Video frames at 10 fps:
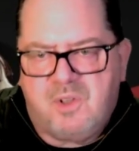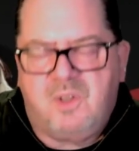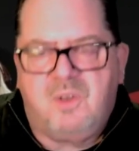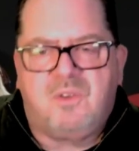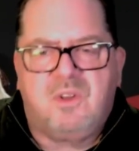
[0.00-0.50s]

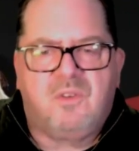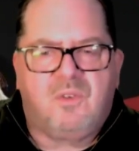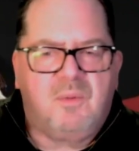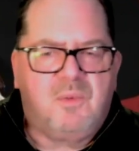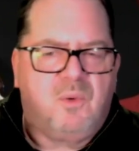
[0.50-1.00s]
used in
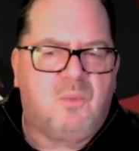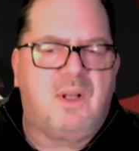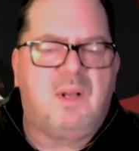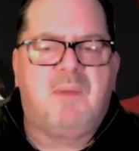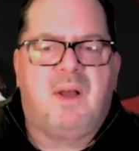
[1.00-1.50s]
Scripture,
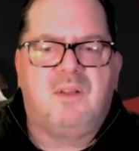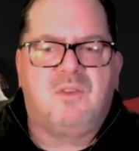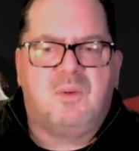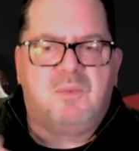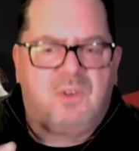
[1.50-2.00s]
written about in
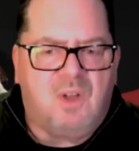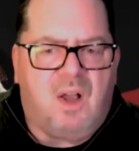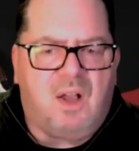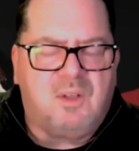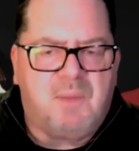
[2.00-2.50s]
Scripture,
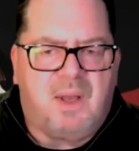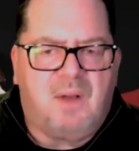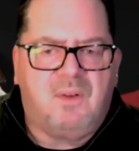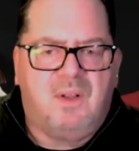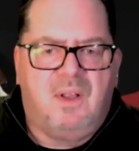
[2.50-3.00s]
talked about